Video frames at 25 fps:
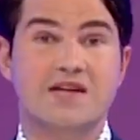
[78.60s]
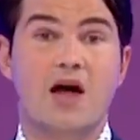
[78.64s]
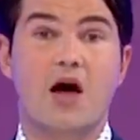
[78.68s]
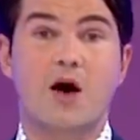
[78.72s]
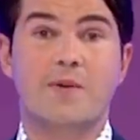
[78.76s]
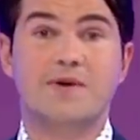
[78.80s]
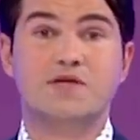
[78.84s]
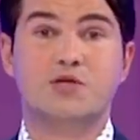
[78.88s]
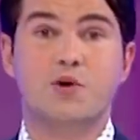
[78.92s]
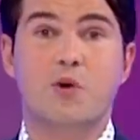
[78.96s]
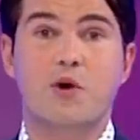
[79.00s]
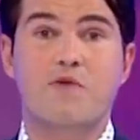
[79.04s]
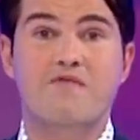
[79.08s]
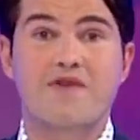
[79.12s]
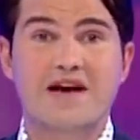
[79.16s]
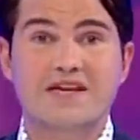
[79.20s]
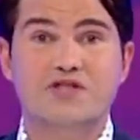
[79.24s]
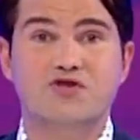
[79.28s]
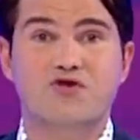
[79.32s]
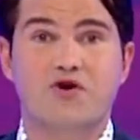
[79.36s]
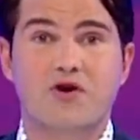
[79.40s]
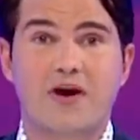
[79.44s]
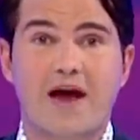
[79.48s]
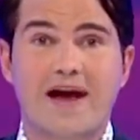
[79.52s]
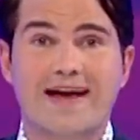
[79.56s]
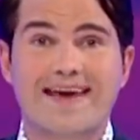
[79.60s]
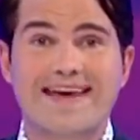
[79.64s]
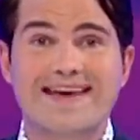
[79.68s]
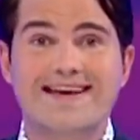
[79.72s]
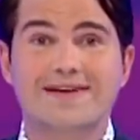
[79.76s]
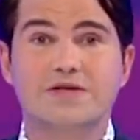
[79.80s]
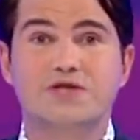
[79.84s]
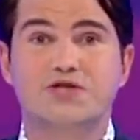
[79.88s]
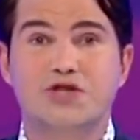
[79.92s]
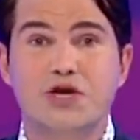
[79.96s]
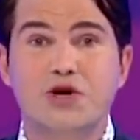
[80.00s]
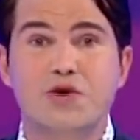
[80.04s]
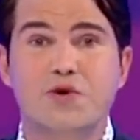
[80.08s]
night I went to a restaurant. I
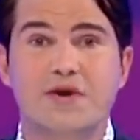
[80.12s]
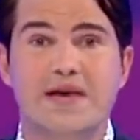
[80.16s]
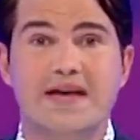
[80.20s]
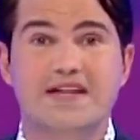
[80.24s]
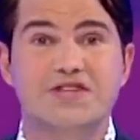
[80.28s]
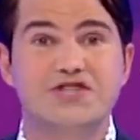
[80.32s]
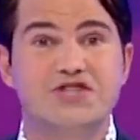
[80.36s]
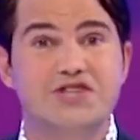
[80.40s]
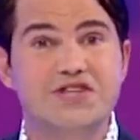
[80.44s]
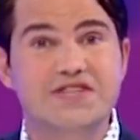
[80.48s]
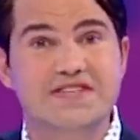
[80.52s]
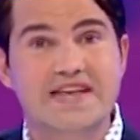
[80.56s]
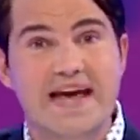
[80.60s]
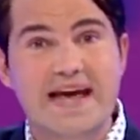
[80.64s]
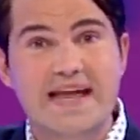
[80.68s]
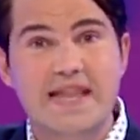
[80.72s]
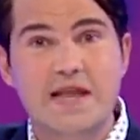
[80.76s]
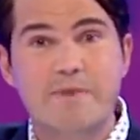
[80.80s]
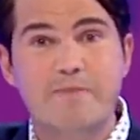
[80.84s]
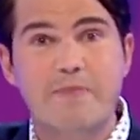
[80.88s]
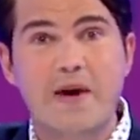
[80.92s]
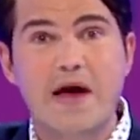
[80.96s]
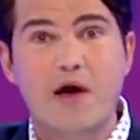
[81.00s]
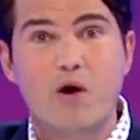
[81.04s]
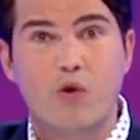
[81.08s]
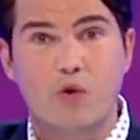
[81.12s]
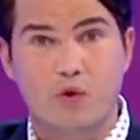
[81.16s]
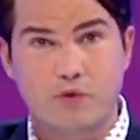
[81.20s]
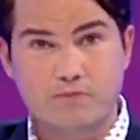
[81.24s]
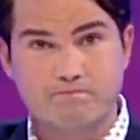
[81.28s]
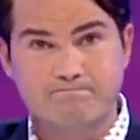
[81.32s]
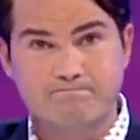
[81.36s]
killed two kids just getting the bill.